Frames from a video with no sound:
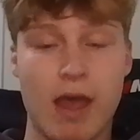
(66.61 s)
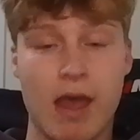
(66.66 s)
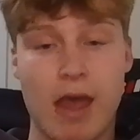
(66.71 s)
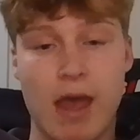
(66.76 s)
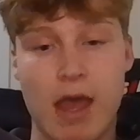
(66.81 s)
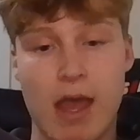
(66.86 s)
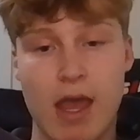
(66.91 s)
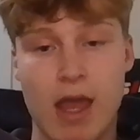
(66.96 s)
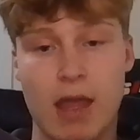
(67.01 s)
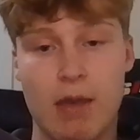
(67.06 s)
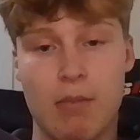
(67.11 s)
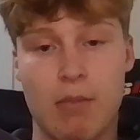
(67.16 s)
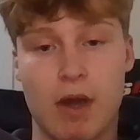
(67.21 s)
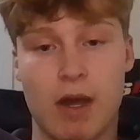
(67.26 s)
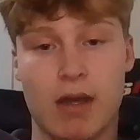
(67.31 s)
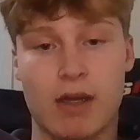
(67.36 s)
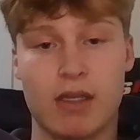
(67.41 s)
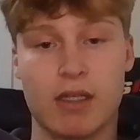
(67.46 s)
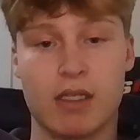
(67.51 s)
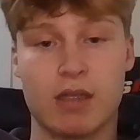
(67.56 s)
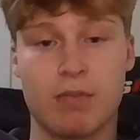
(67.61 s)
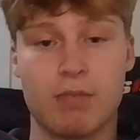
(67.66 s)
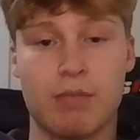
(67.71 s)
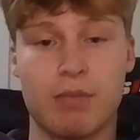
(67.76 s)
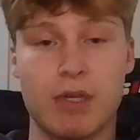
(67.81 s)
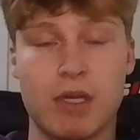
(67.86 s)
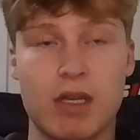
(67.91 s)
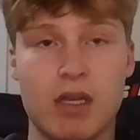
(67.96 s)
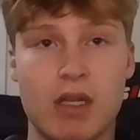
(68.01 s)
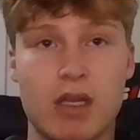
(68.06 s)
a minus
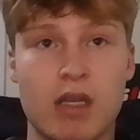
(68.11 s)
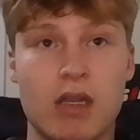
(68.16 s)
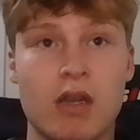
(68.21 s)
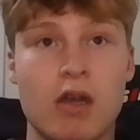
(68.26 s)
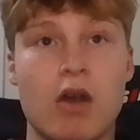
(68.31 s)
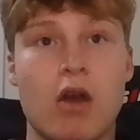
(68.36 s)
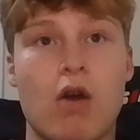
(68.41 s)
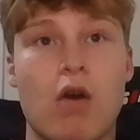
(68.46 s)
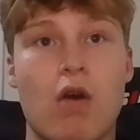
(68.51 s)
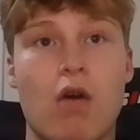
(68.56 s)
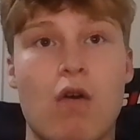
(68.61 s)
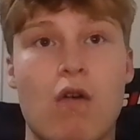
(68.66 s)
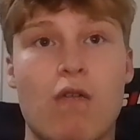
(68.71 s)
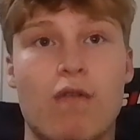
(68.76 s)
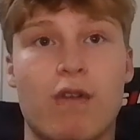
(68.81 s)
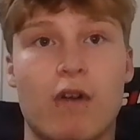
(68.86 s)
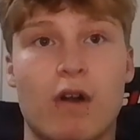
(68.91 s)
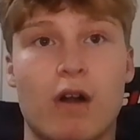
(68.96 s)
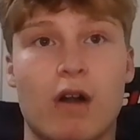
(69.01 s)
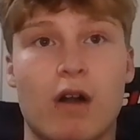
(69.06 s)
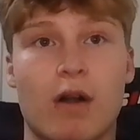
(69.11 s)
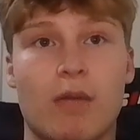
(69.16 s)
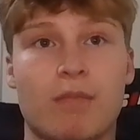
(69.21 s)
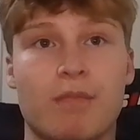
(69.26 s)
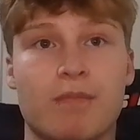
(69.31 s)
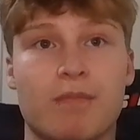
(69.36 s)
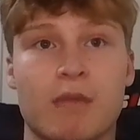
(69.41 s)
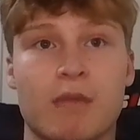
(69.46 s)
b over